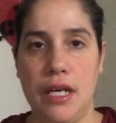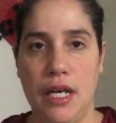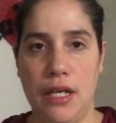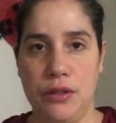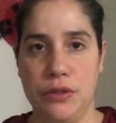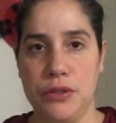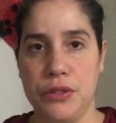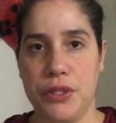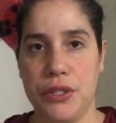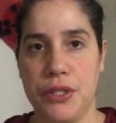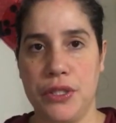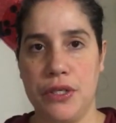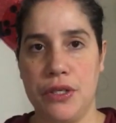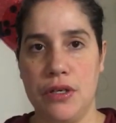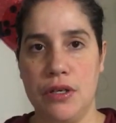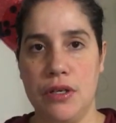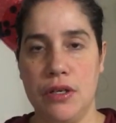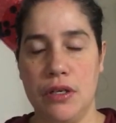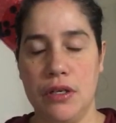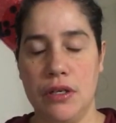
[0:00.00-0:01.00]
elder
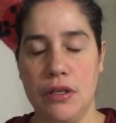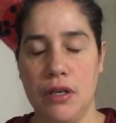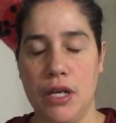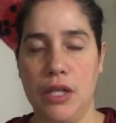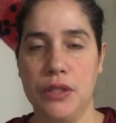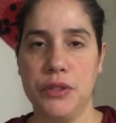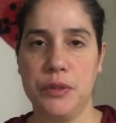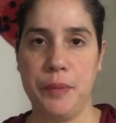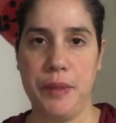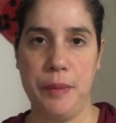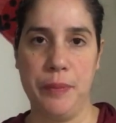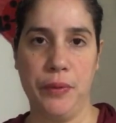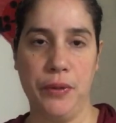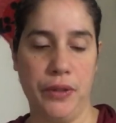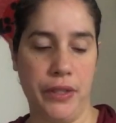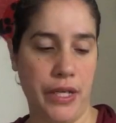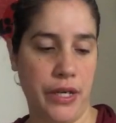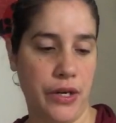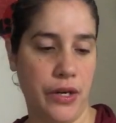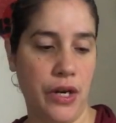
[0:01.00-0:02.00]
people
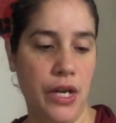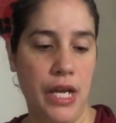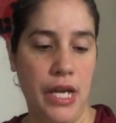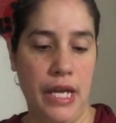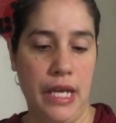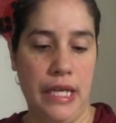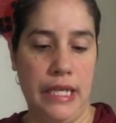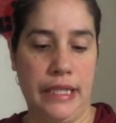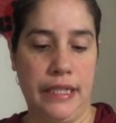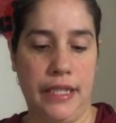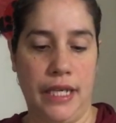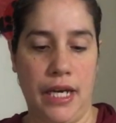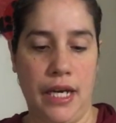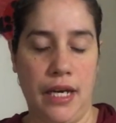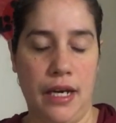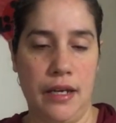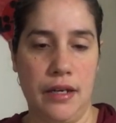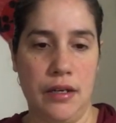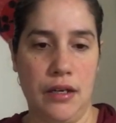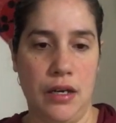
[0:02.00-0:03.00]
there
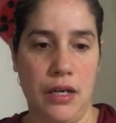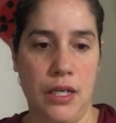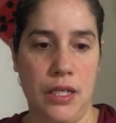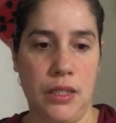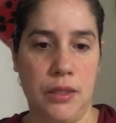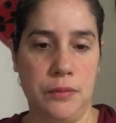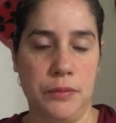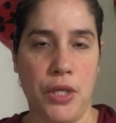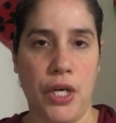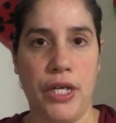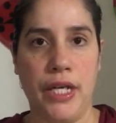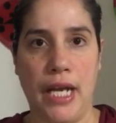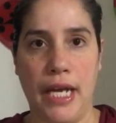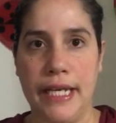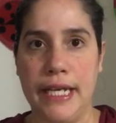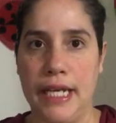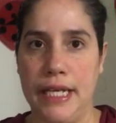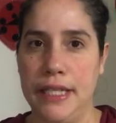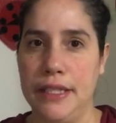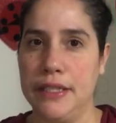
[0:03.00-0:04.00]
that are
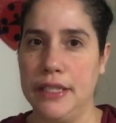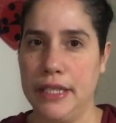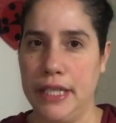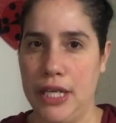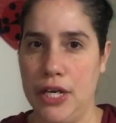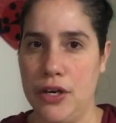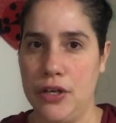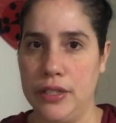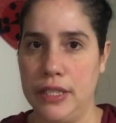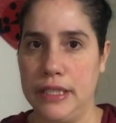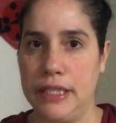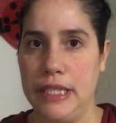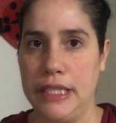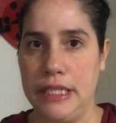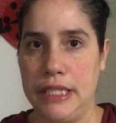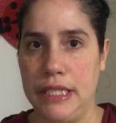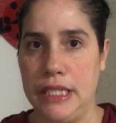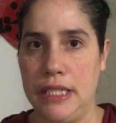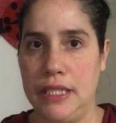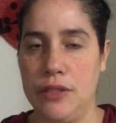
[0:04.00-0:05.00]
not getting the care that they
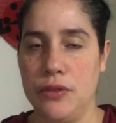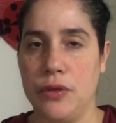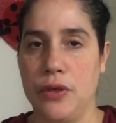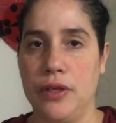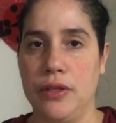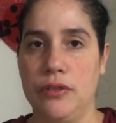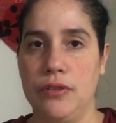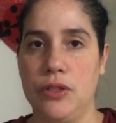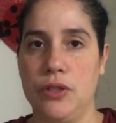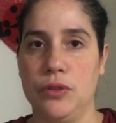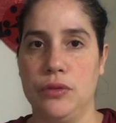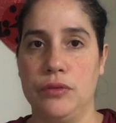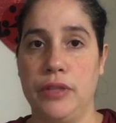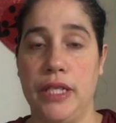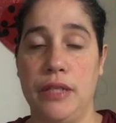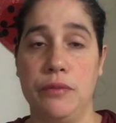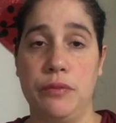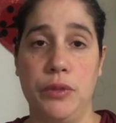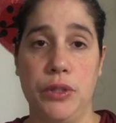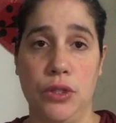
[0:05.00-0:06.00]
need, or you know,
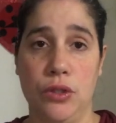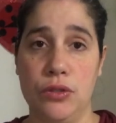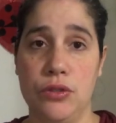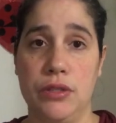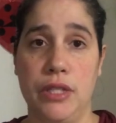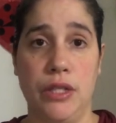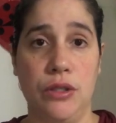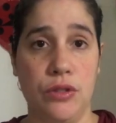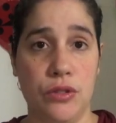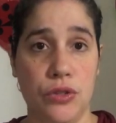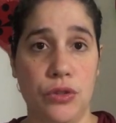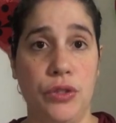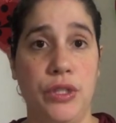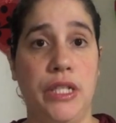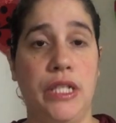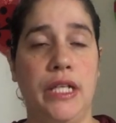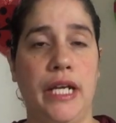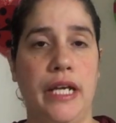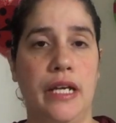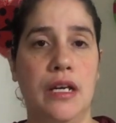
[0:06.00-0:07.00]
they also
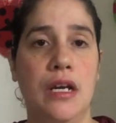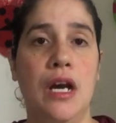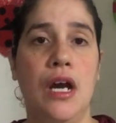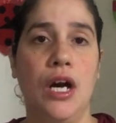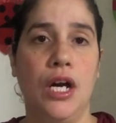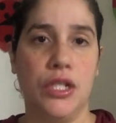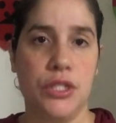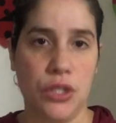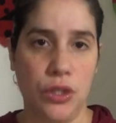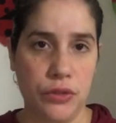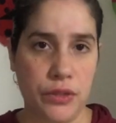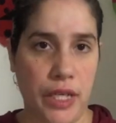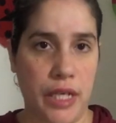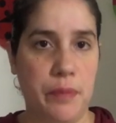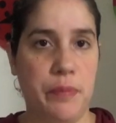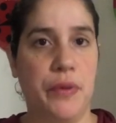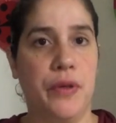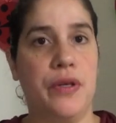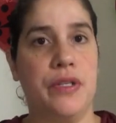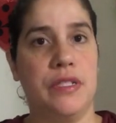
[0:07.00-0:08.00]
need like adult
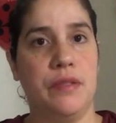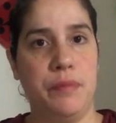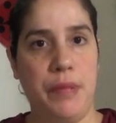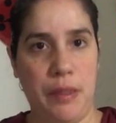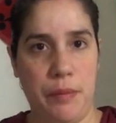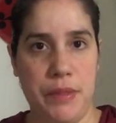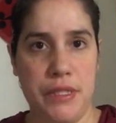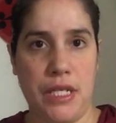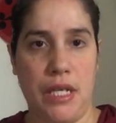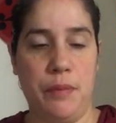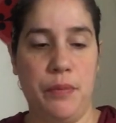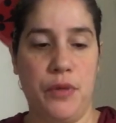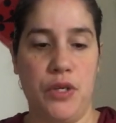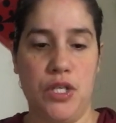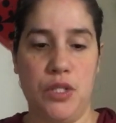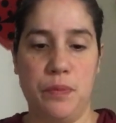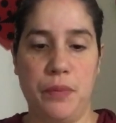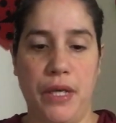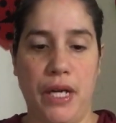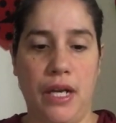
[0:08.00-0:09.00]
diapers and baby
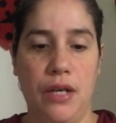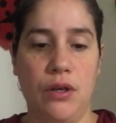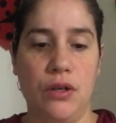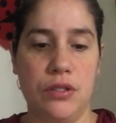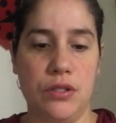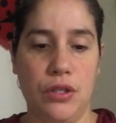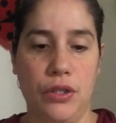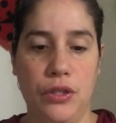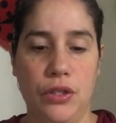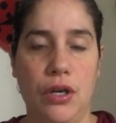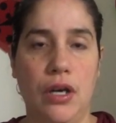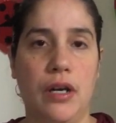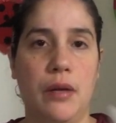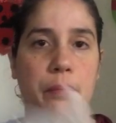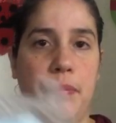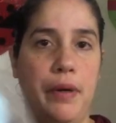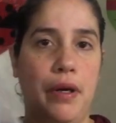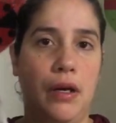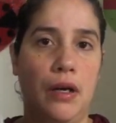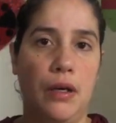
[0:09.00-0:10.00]
diapers. But I also thought
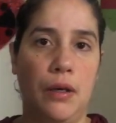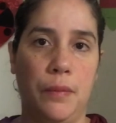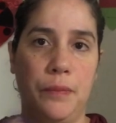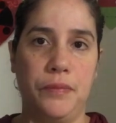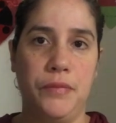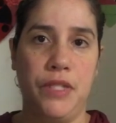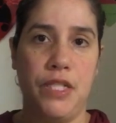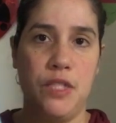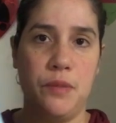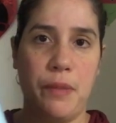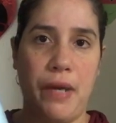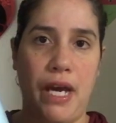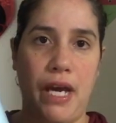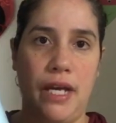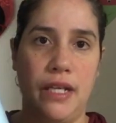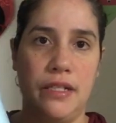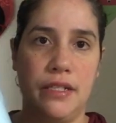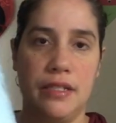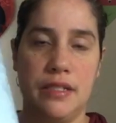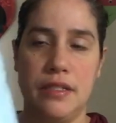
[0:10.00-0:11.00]
about these
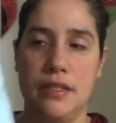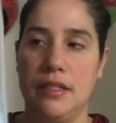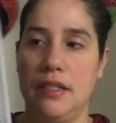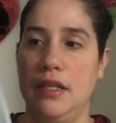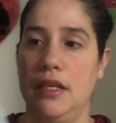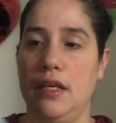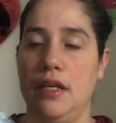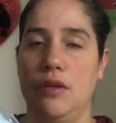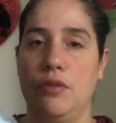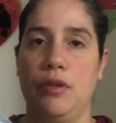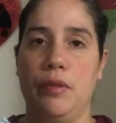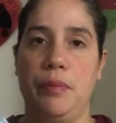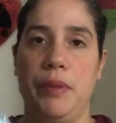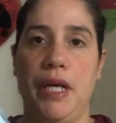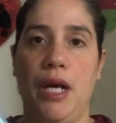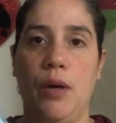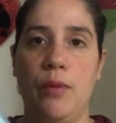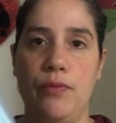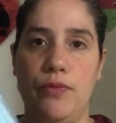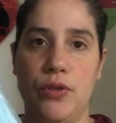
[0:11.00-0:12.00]
pads would be
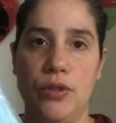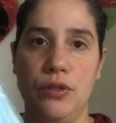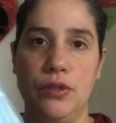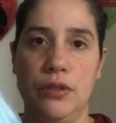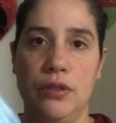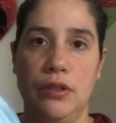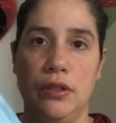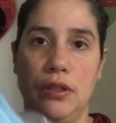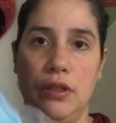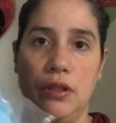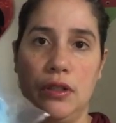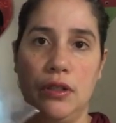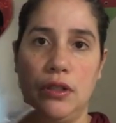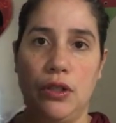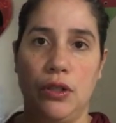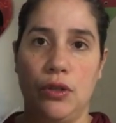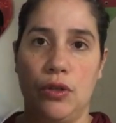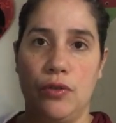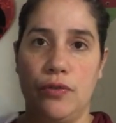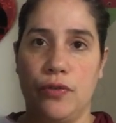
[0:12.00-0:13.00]
helpful,
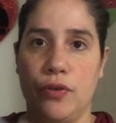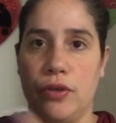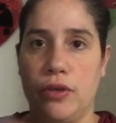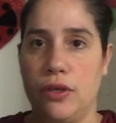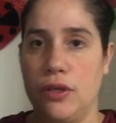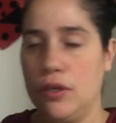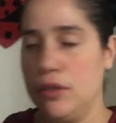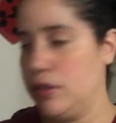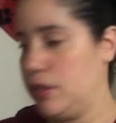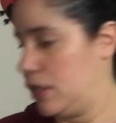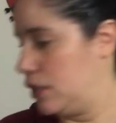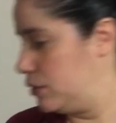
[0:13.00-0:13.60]
you know, for the